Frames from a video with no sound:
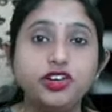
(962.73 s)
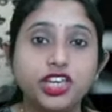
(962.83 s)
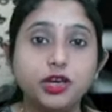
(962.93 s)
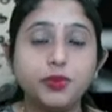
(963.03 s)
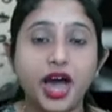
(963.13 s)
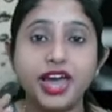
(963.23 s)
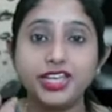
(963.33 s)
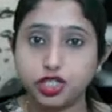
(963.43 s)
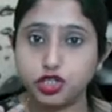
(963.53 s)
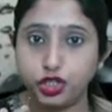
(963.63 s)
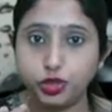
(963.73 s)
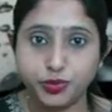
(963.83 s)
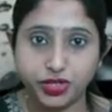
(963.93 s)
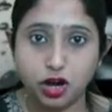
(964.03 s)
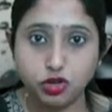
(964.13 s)
keep ice
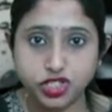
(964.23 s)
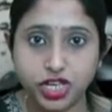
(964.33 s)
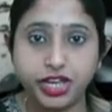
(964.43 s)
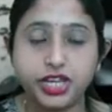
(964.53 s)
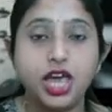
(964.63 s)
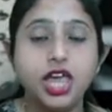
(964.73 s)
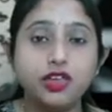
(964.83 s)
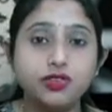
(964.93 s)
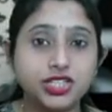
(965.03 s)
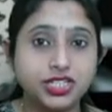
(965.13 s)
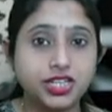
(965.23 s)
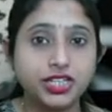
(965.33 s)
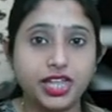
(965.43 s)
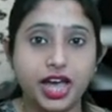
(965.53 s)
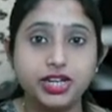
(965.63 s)
cubes outside, you will
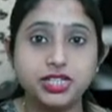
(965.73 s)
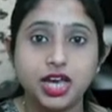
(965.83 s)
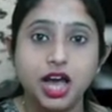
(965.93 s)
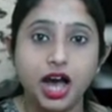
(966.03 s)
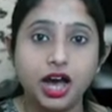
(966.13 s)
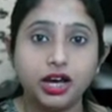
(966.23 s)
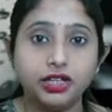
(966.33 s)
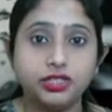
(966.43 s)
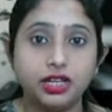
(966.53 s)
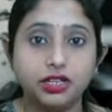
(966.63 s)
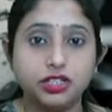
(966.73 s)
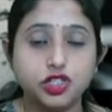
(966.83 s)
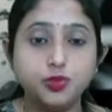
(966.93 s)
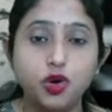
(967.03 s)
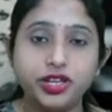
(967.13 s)
see that the
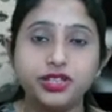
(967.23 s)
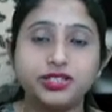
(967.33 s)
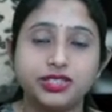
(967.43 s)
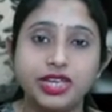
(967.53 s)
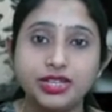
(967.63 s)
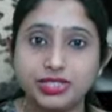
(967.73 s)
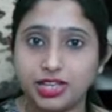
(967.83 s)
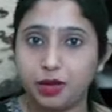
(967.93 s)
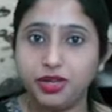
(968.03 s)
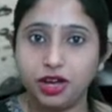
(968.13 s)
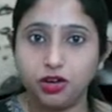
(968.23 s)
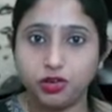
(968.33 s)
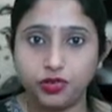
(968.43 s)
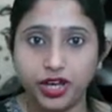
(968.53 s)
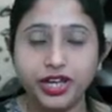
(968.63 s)
smoke is things coming
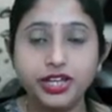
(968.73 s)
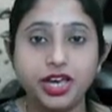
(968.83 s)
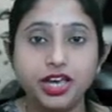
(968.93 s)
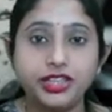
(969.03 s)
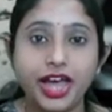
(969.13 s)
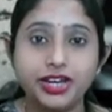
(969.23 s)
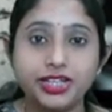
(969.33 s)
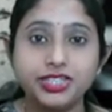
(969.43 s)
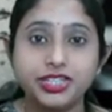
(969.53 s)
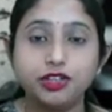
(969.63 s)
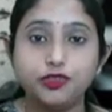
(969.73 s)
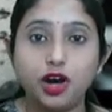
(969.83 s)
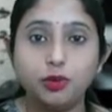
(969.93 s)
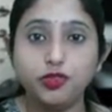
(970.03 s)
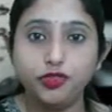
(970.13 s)
out, right? That is in the
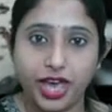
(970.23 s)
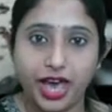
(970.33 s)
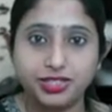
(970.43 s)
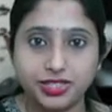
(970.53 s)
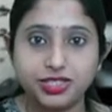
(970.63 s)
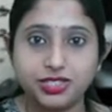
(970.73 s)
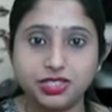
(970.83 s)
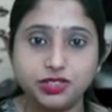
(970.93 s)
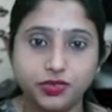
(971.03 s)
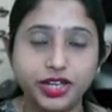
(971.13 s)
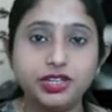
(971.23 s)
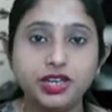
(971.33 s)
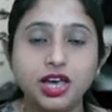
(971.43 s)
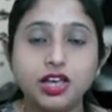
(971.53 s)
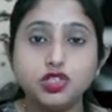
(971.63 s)
form of gases, right?
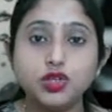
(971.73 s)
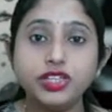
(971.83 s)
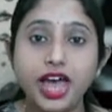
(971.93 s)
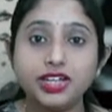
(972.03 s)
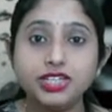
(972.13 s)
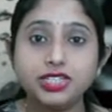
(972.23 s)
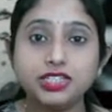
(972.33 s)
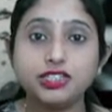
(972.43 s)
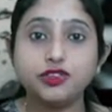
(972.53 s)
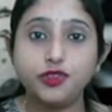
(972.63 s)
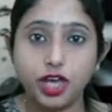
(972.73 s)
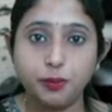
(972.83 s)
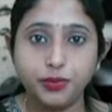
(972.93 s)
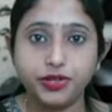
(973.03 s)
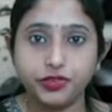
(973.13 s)
So that is
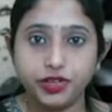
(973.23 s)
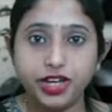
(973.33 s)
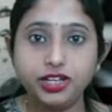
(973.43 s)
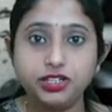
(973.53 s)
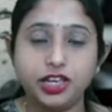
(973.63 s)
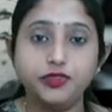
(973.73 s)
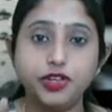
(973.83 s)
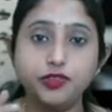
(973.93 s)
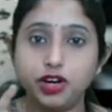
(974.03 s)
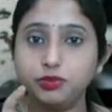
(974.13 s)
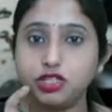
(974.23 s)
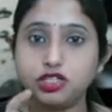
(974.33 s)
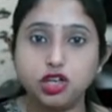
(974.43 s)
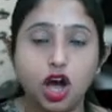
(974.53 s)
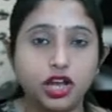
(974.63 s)
vapor, right? Even from
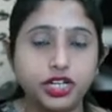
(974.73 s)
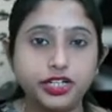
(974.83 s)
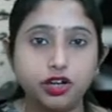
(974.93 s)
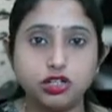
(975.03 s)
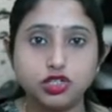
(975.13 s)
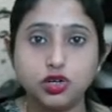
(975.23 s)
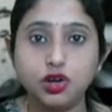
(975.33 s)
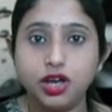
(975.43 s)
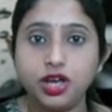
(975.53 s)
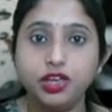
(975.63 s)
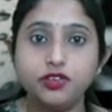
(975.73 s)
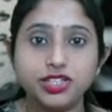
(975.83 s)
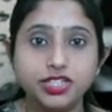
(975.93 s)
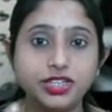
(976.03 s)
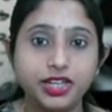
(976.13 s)
the solid also, you will
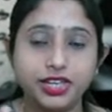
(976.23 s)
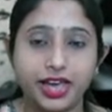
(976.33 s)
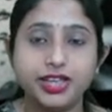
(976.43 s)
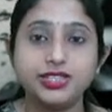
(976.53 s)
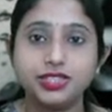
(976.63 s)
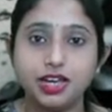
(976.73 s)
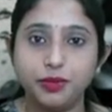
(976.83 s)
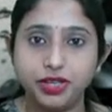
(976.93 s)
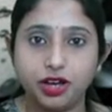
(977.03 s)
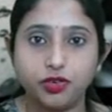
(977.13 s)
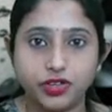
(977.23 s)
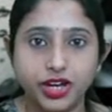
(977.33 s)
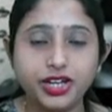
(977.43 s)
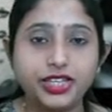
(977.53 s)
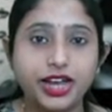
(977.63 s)
see the gas coming out, right?
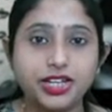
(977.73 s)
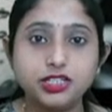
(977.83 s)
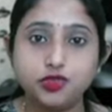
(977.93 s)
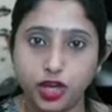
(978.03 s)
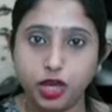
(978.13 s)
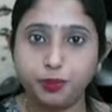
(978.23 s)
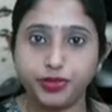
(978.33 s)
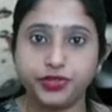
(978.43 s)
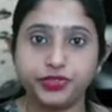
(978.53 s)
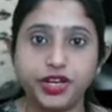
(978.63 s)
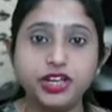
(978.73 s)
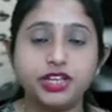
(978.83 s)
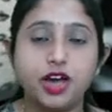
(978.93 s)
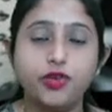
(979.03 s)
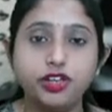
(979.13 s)
That is vapor,
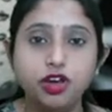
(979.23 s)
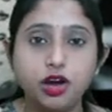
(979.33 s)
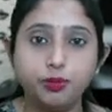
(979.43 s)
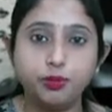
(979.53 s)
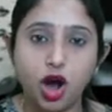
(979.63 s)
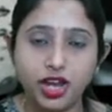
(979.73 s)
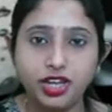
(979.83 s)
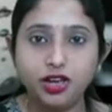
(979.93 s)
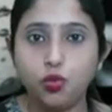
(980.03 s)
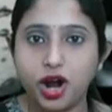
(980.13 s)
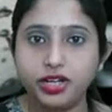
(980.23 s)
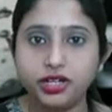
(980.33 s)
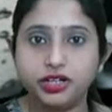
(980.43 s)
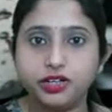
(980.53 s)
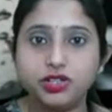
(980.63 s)
right? When you are boiling
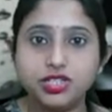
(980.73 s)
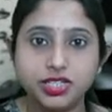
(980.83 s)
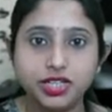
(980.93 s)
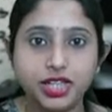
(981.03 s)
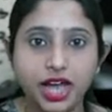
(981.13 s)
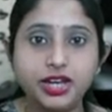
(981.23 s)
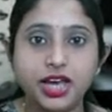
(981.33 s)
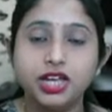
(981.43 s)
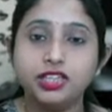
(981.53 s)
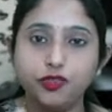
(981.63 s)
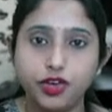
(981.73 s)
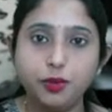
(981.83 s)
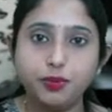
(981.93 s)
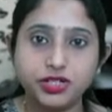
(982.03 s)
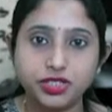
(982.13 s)
water, you will see that the
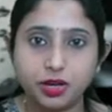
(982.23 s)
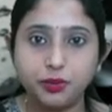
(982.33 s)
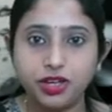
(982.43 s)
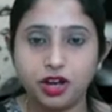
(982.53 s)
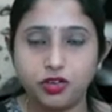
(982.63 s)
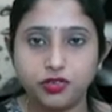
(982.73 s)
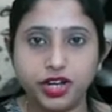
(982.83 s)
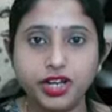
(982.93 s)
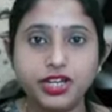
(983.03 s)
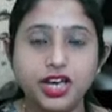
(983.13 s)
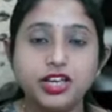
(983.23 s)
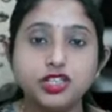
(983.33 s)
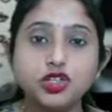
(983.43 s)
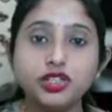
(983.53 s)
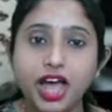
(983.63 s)
vapors coming out, right?
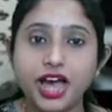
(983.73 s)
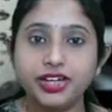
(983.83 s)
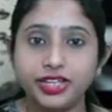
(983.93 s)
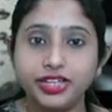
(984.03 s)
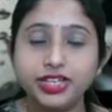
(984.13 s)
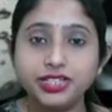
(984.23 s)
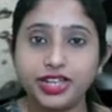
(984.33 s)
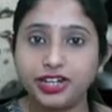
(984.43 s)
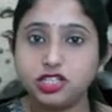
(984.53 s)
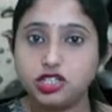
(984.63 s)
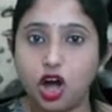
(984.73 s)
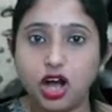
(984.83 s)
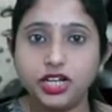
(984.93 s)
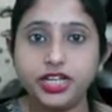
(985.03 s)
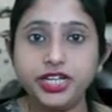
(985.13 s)
So that is
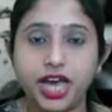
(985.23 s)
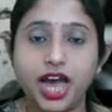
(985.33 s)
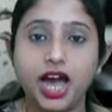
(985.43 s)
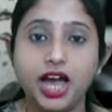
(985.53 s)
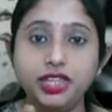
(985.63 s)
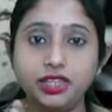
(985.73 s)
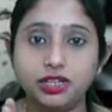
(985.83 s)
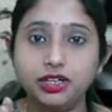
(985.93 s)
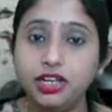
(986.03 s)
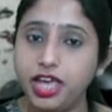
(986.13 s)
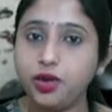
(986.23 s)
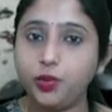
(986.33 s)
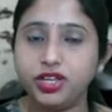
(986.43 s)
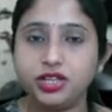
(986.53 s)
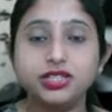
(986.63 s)
solid and the
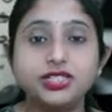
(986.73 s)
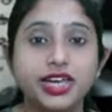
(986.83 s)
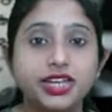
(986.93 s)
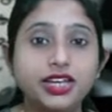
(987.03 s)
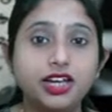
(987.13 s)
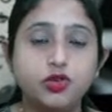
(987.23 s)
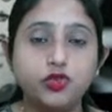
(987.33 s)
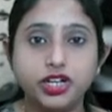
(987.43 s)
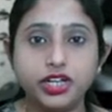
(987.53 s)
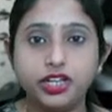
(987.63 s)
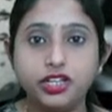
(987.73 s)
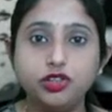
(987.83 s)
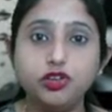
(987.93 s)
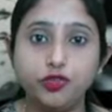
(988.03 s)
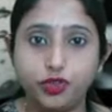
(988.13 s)
liquid. It is getting converted
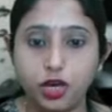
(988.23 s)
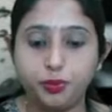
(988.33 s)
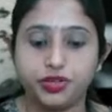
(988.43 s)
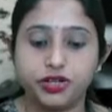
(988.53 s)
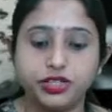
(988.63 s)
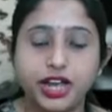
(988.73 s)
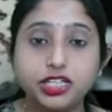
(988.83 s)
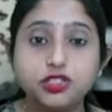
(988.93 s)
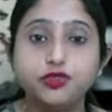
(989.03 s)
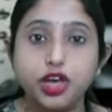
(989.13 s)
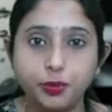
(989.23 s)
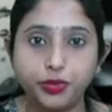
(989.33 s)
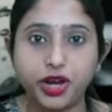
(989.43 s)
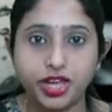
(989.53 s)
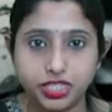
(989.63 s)
into vapor. That is
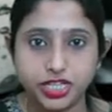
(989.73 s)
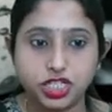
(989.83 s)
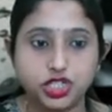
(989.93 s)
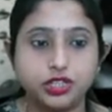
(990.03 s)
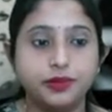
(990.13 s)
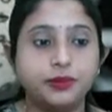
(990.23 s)
vaporization.